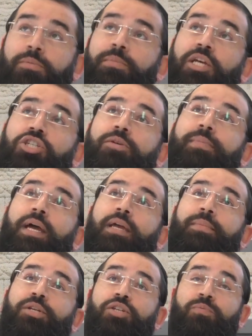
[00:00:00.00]
Min
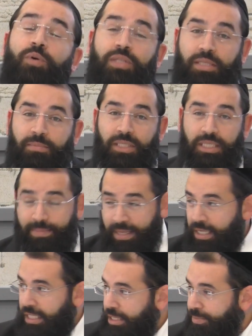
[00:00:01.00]
HaShamayim, Hashem wanted me to
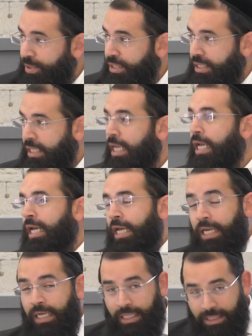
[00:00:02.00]
marry this person.
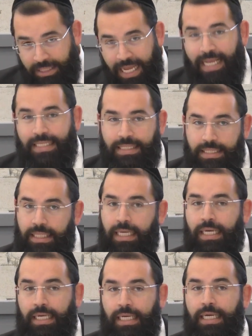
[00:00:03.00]
That's
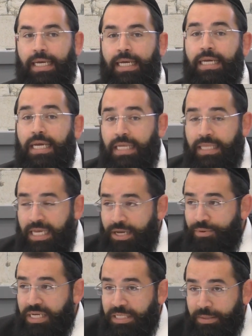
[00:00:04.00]
an
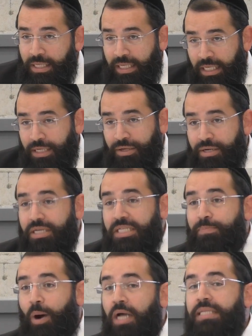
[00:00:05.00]

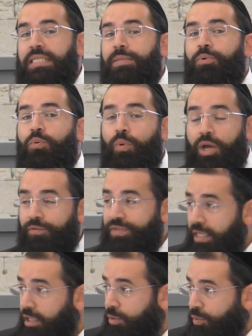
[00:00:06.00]
irresponsible way of
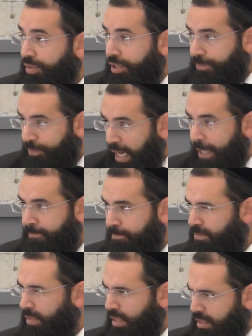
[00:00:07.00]
dealing with it, right?
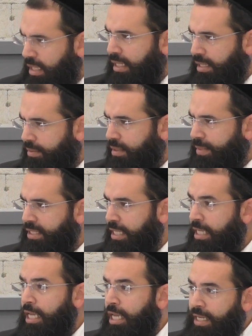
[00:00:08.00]
Does that make
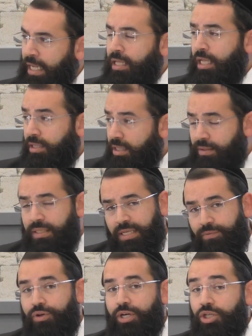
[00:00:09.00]
sense? Now, and the
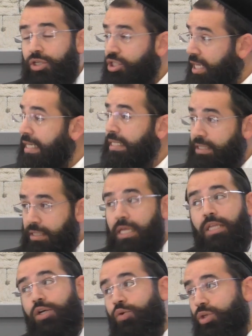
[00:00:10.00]
Zivug Rishon Sheni is
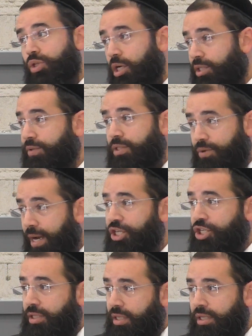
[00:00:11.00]
really the Tosfot's
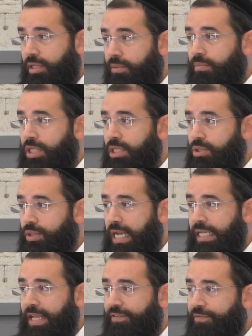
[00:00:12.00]
question there in
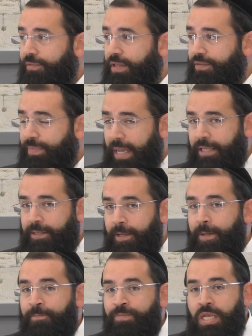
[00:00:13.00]
Sotah Daf Bet.
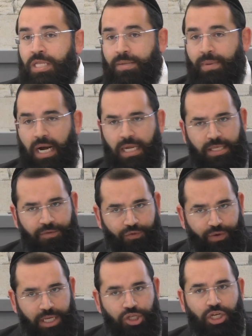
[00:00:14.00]
The Gemara
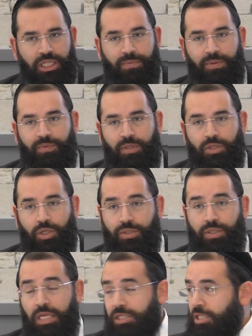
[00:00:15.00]
differentiates between the
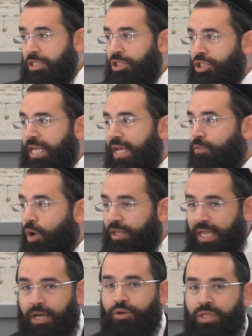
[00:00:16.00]
Tosfot doesn't understand why
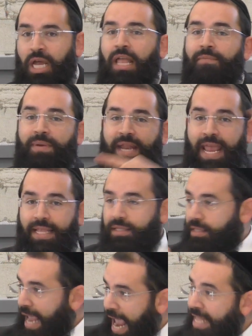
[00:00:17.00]
that could not have been
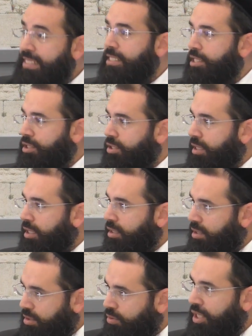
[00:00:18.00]
the answer to the
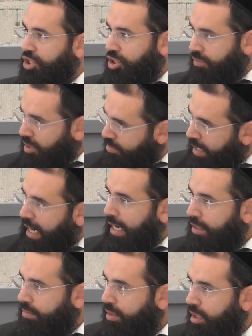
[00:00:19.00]
question of the Gemara
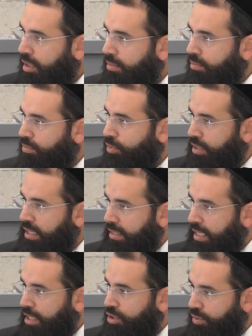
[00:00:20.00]
in Moed
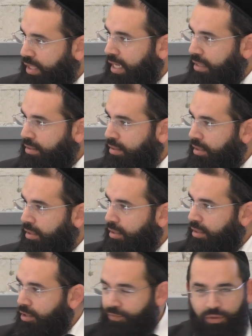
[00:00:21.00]
Katan Yud Chet.
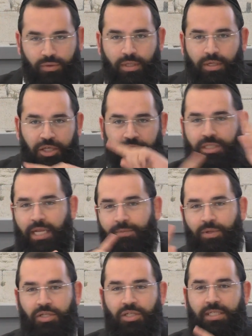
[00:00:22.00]
If you didn't understand
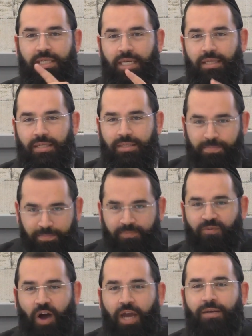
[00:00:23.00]
what I just said, it's
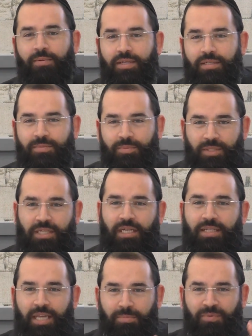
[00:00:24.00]
fine, because it's going
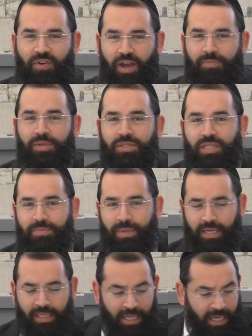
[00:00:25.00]
to take me 5 minutes to
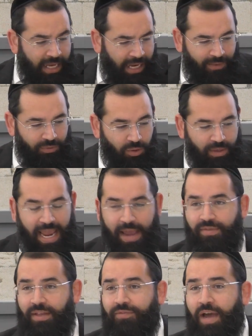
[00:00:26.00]
explain it, and we don't
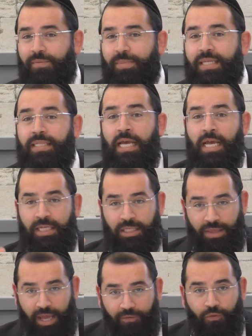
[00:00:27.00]
have that 5 minutes. So
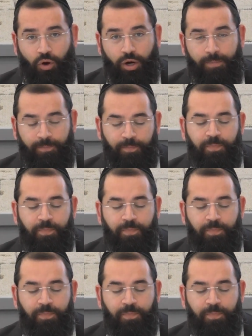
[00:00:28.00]
therefore,